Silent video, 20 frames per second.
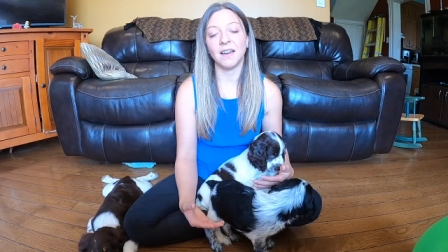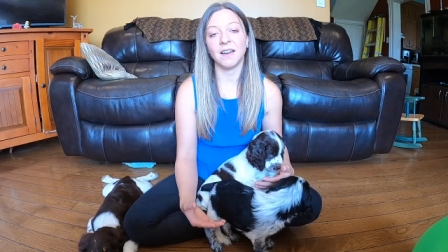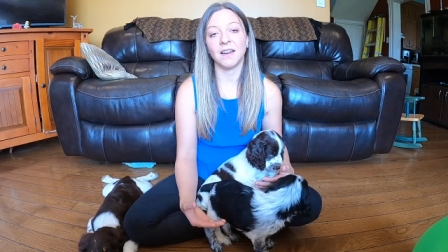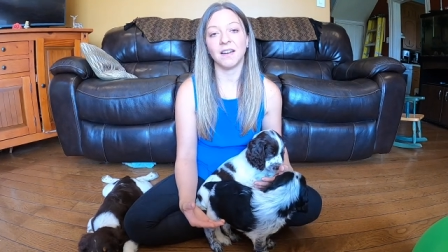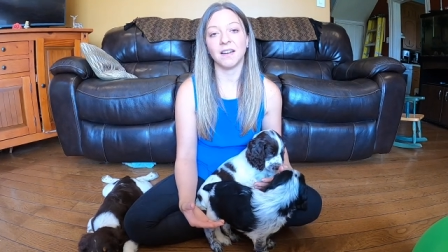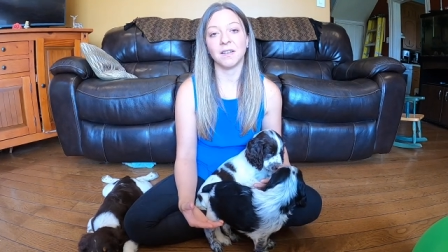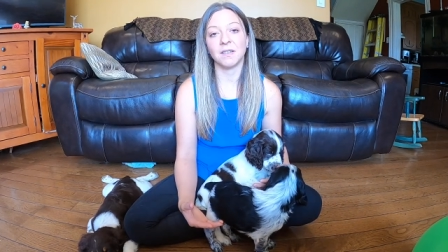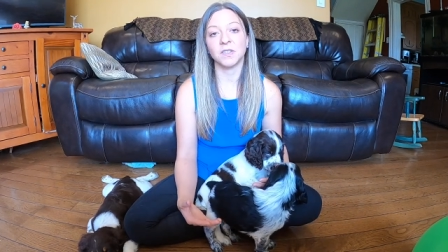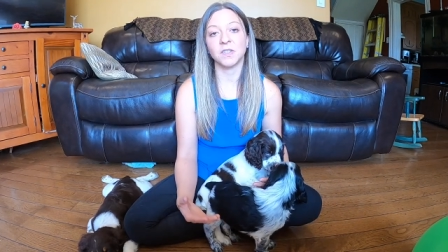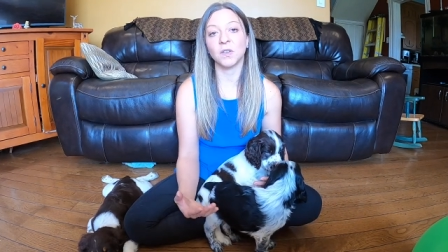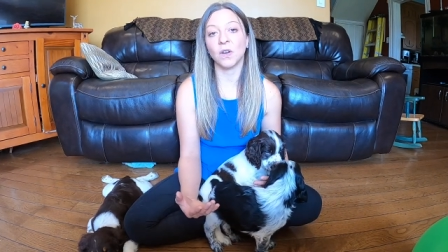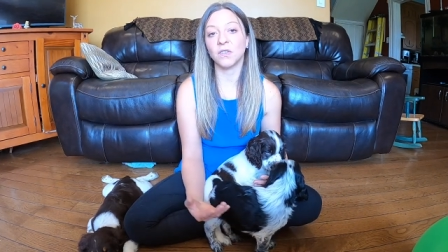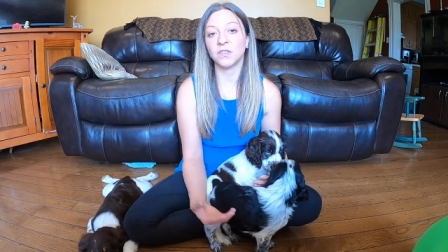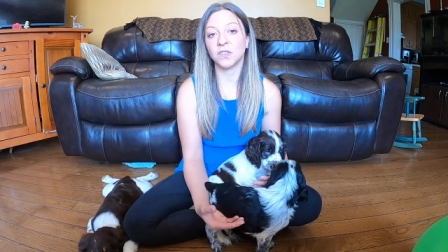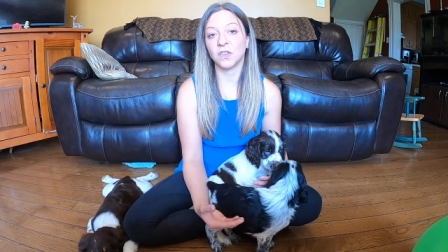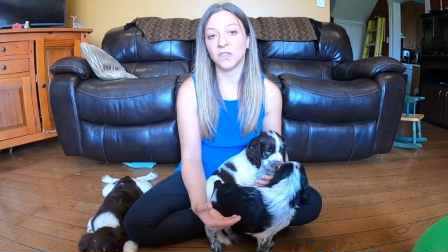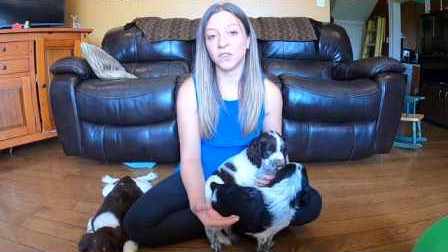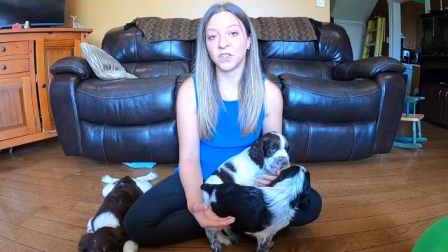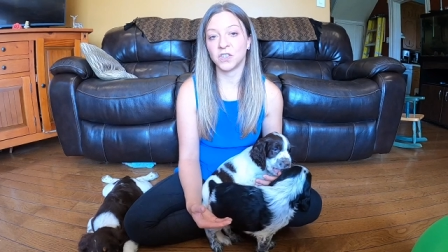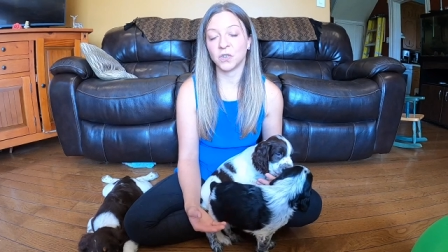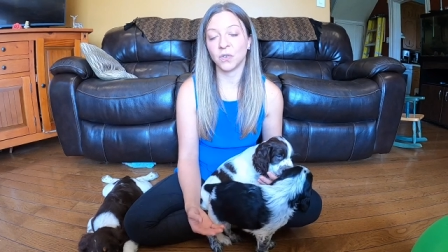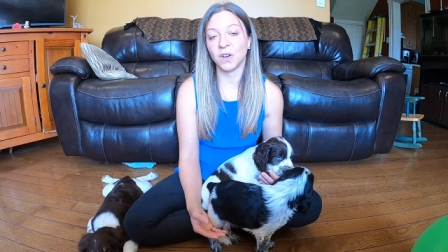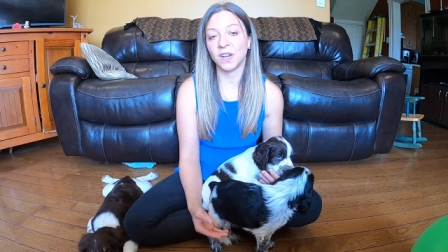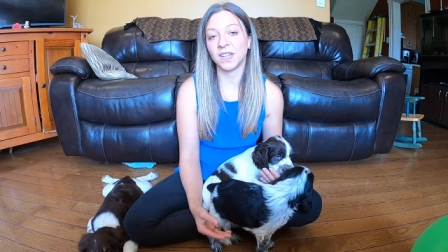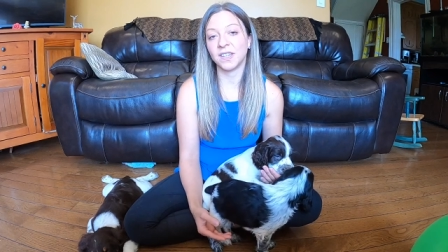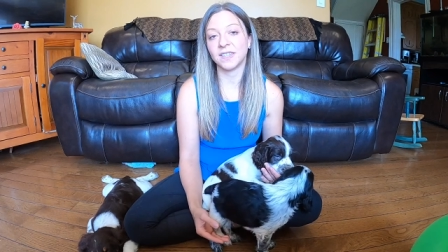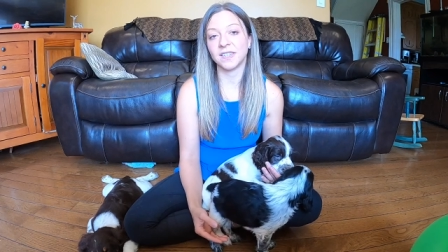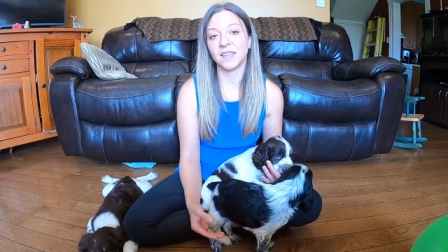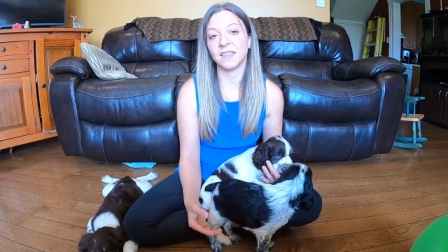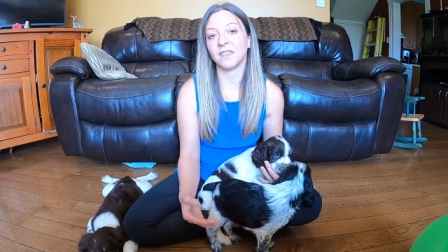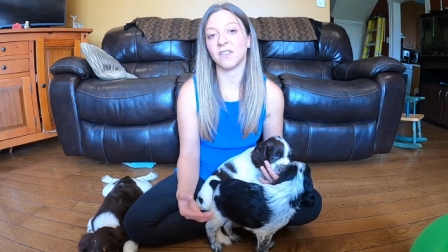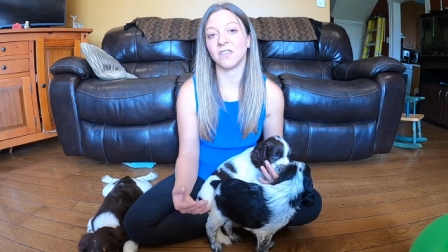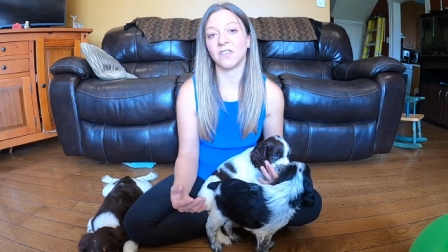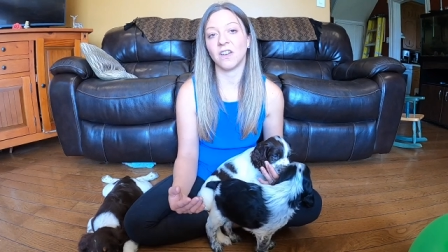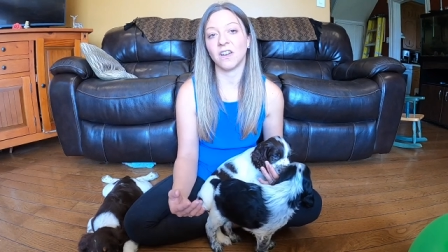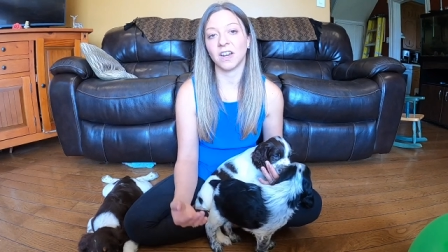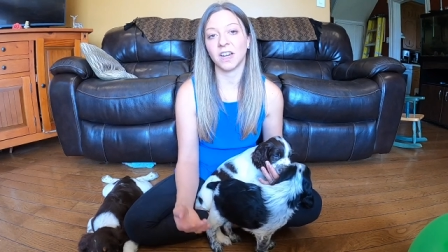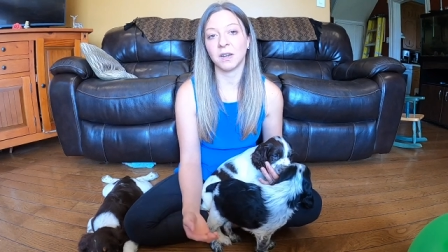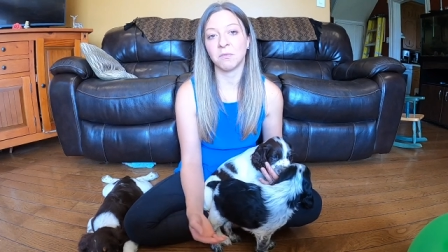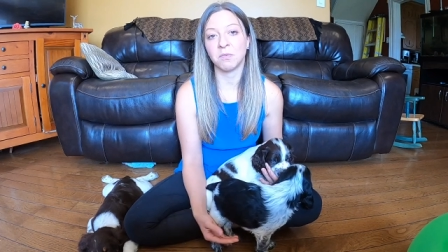uh, soft on the joints and they're
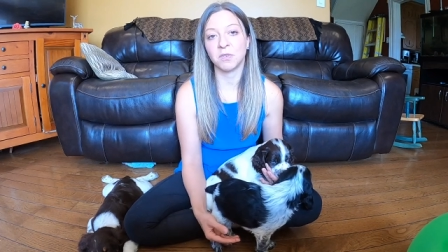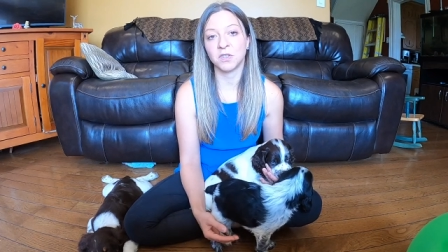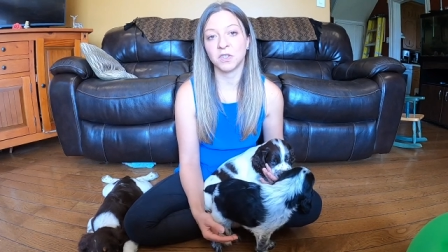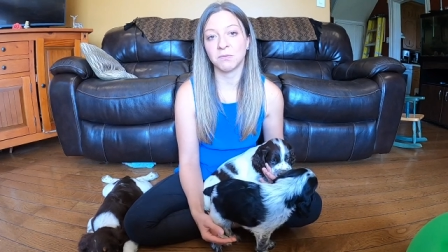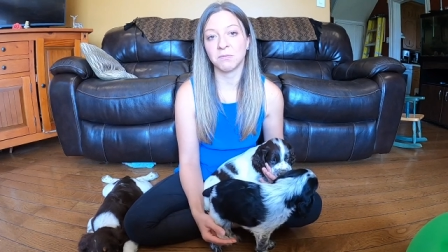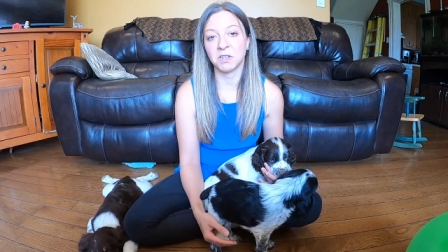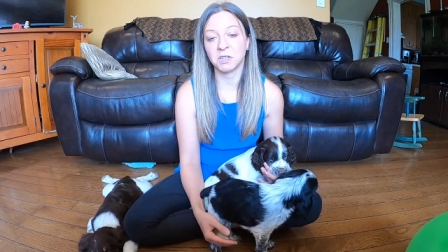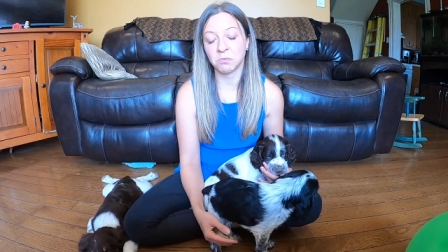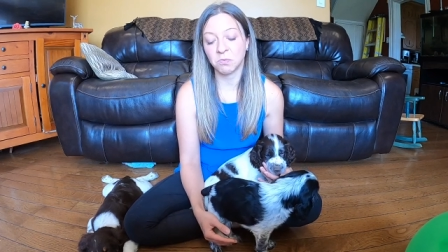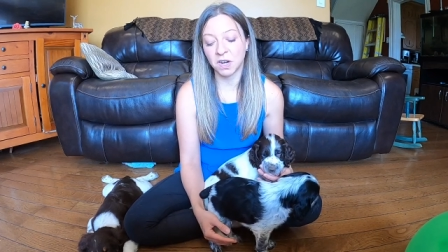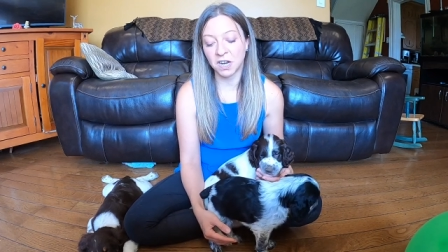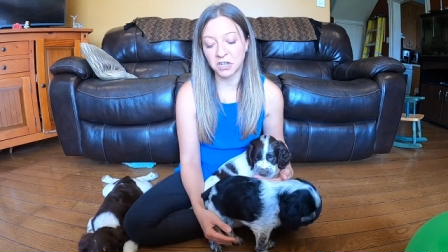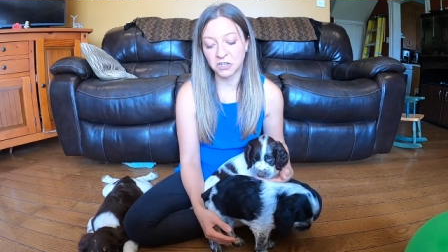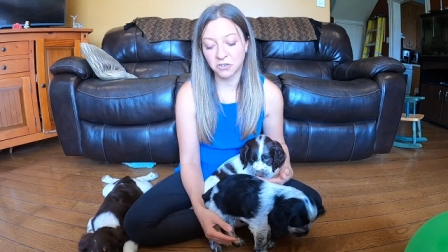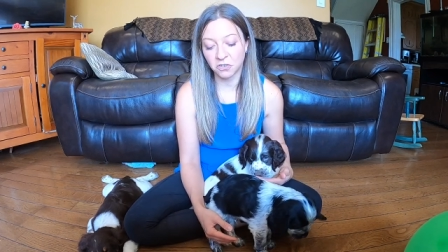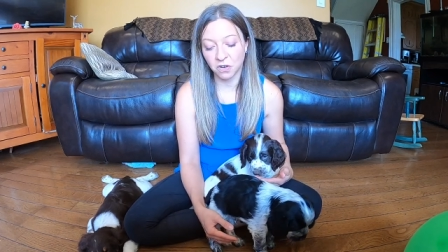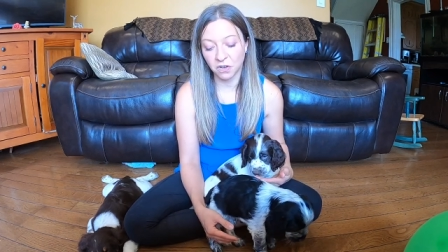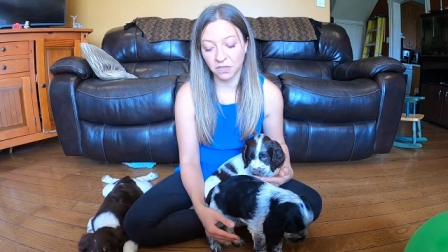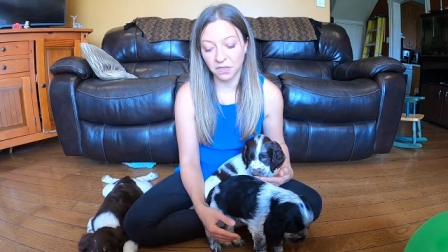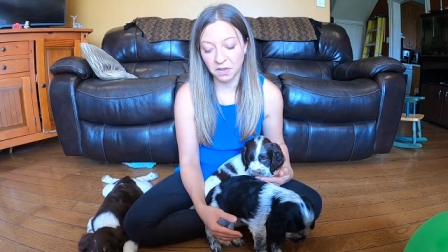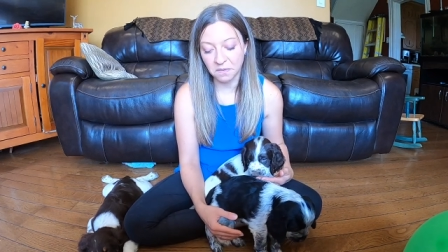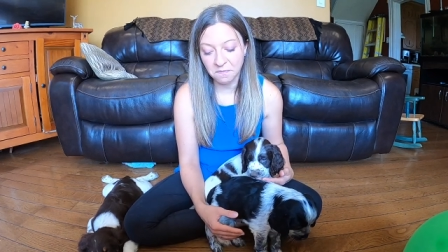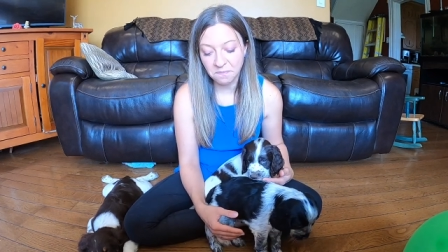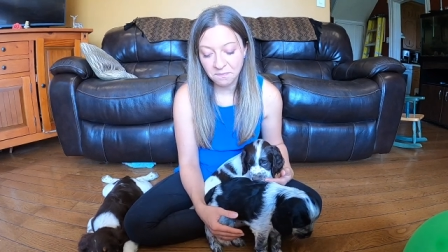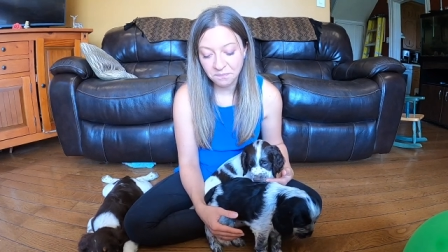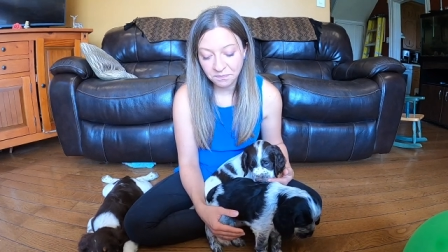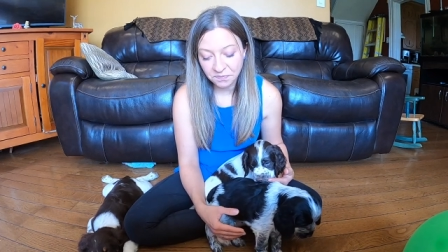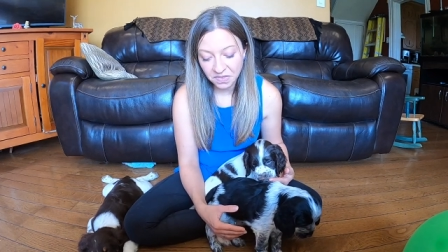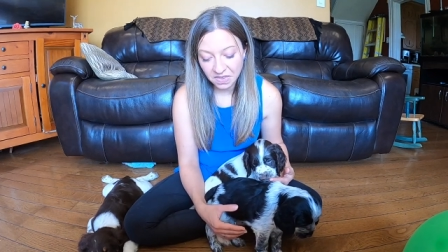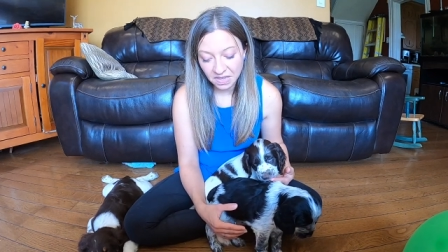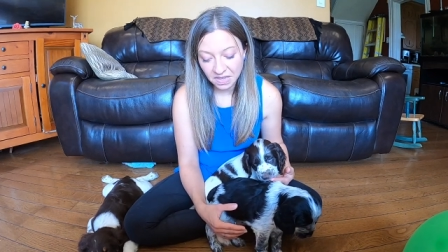not going to put too much pressure on them.